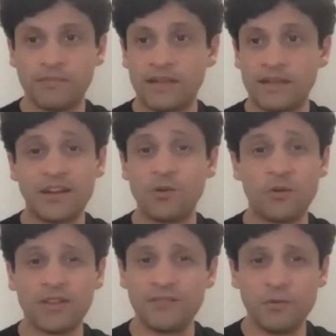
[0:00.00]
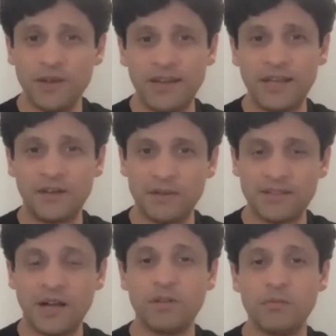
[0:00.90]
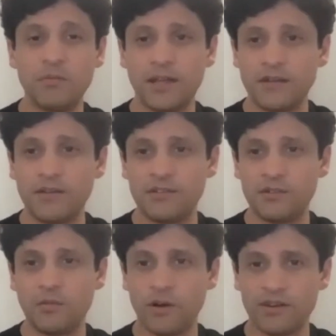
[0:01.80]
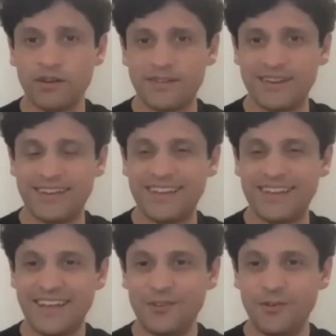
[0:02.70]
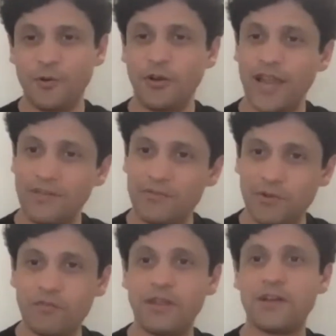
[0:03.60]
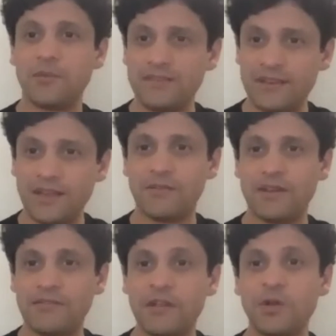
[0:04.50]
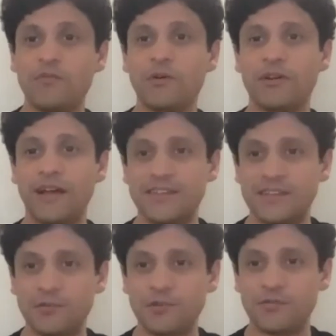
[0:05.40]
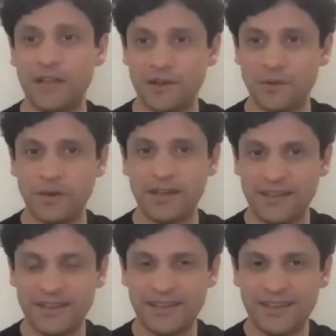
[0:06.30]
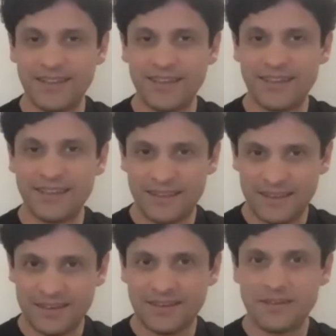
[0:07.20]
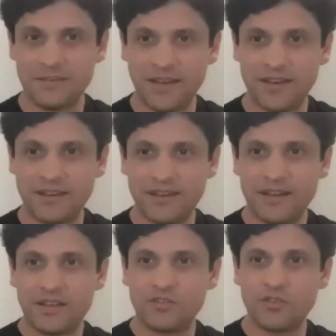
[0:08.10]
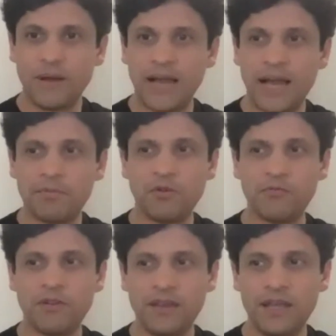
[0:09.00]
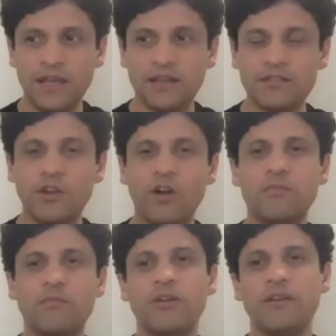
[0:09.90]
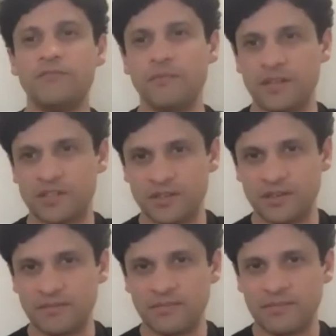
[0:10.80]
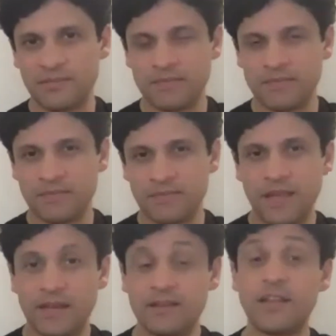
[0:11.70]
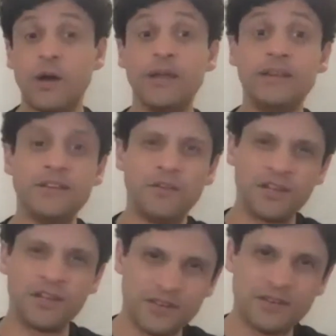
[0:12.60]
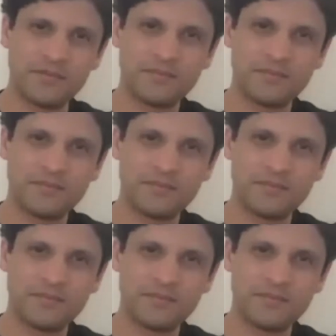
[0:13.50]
I said, I don't want to give you any takeaways. How many more takeaways do you want? Your whole life is full of takeaways. When are you ever going to digest what you've taken away? Right? So perhaps what we need is not more information. It is now integration.